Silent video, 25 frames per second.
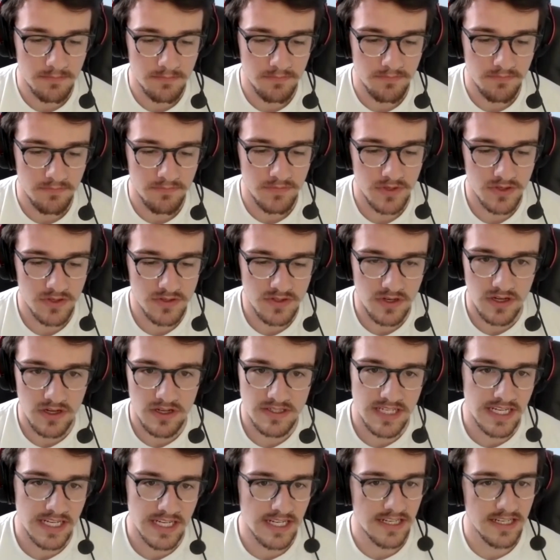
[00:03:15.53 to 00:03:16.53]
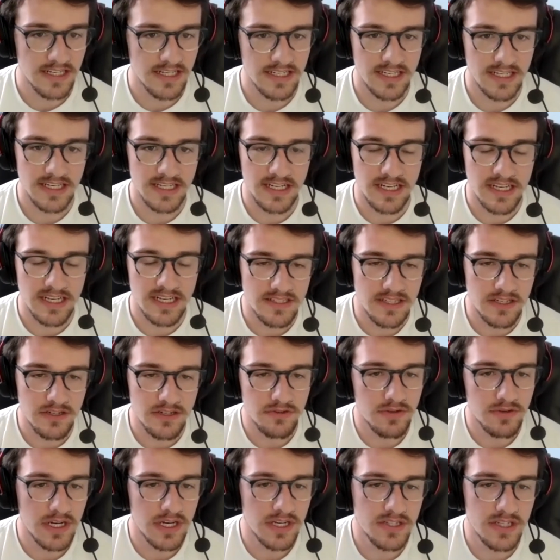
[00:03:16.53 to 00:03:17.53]
Those are all taken into
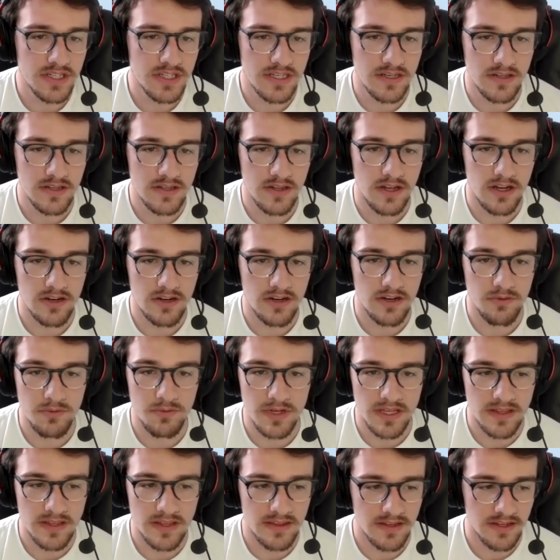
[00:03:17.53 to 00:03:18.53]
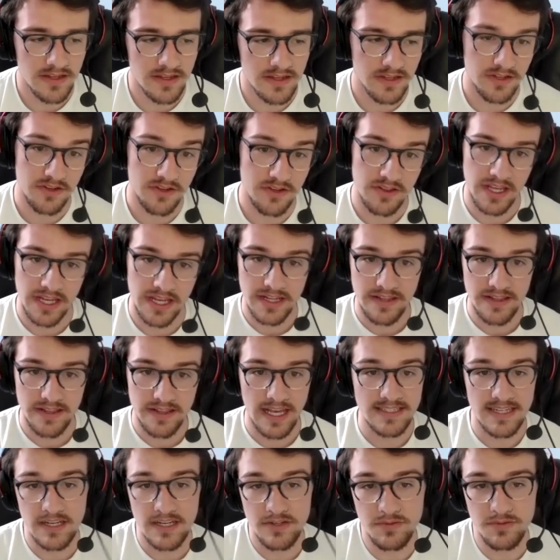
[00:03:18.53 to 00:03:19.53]
consideration along with your like
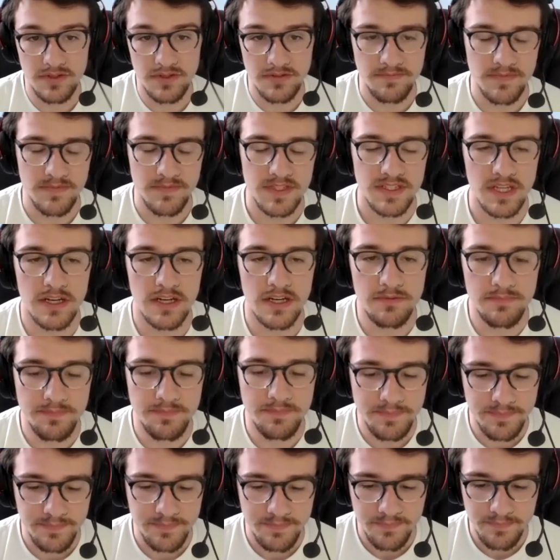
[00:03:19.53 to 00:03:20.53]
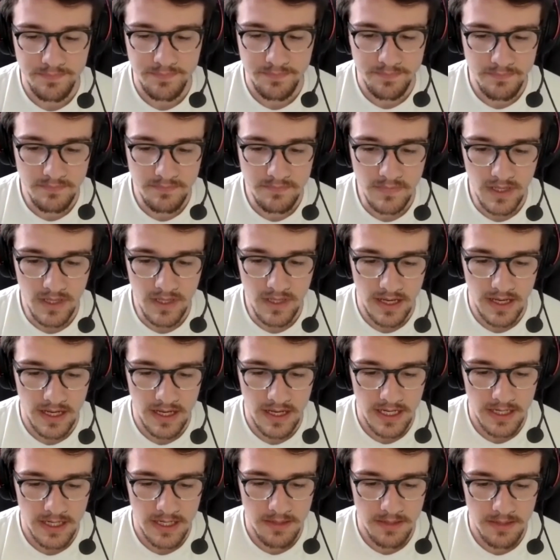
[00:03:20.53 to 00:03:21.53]
class schedule. So
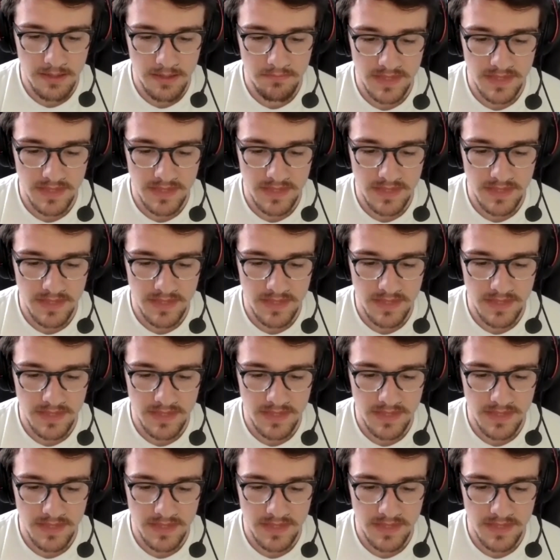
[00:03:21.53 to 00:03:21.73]
that's how